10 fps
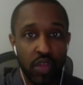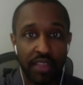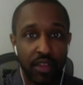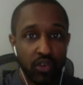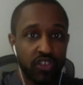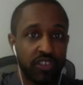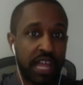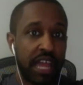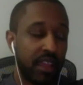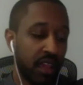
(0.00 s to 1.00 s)
They'll just like
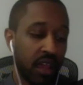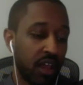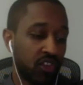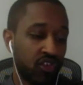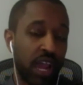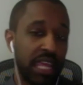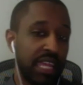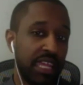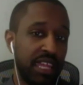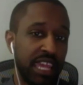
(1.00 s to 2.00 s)
try to
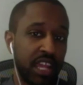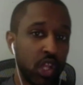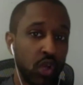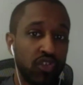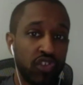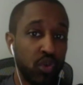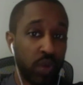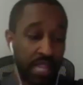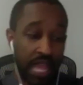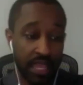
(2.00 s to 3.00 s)
get close to you and
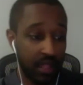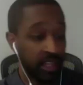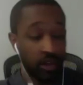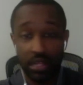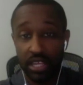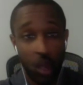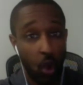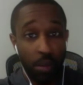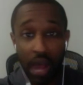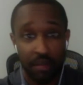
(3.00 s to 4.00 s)
like literally go
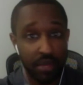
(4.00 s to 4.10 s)
by me